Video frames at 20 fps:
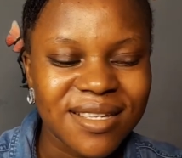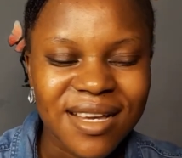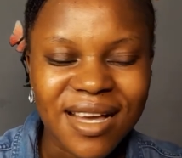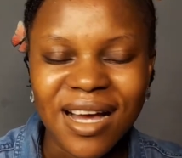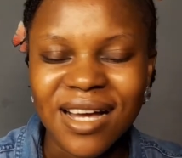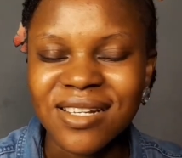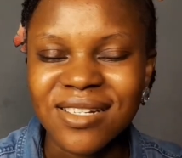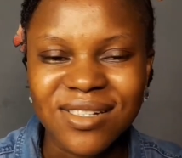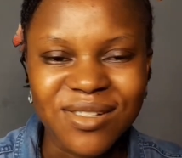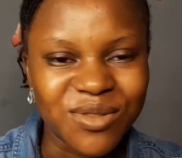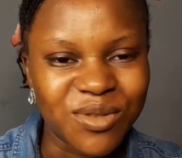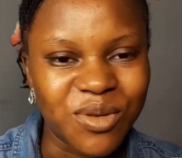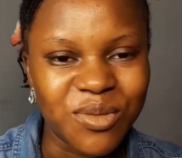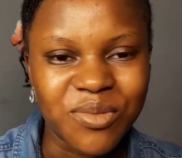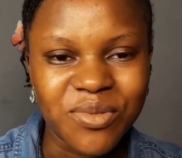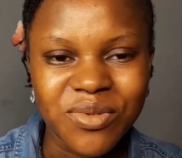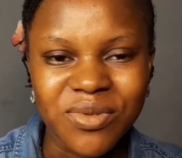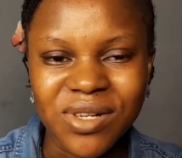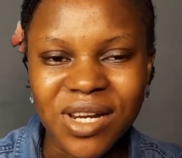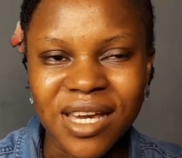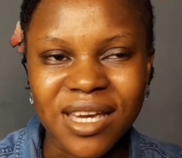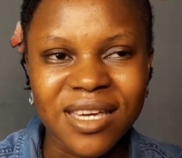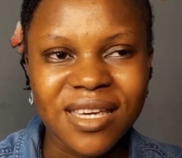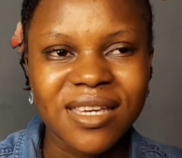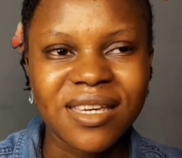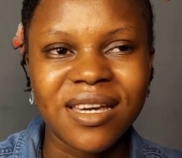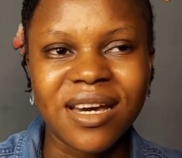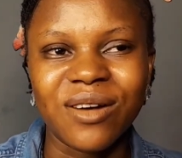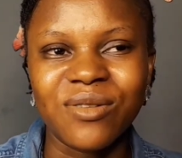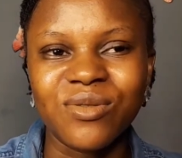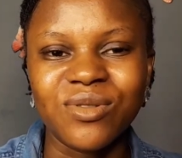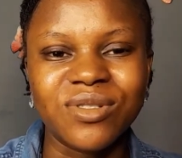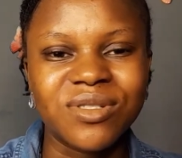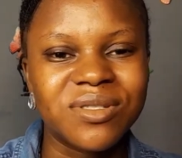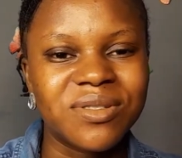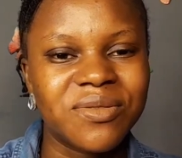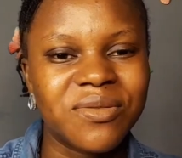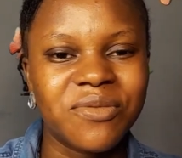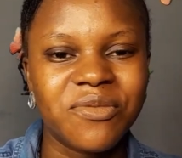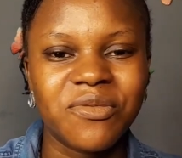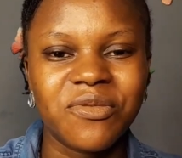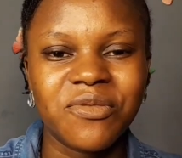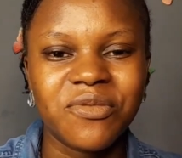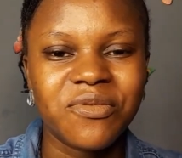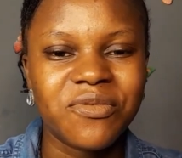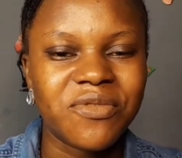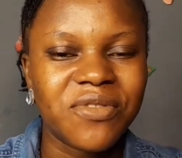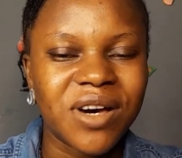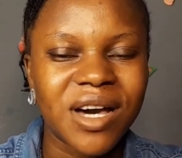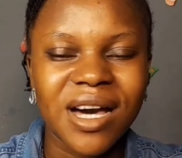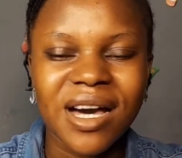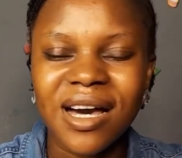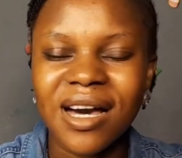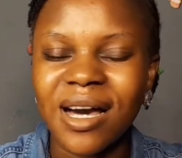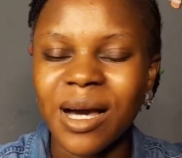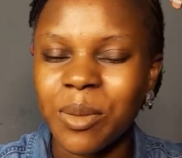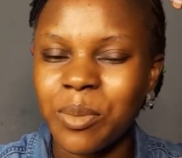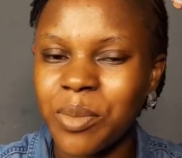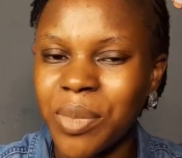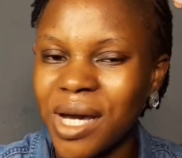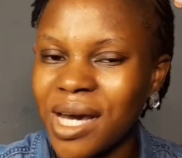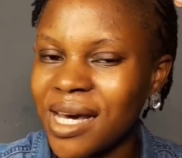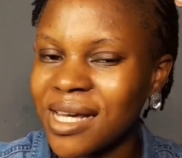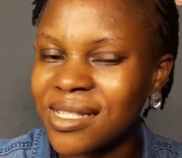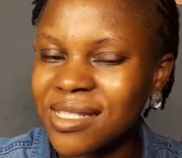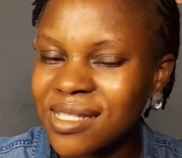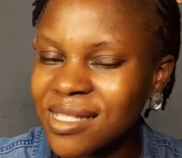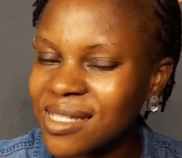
catching up. Like, I was far apart.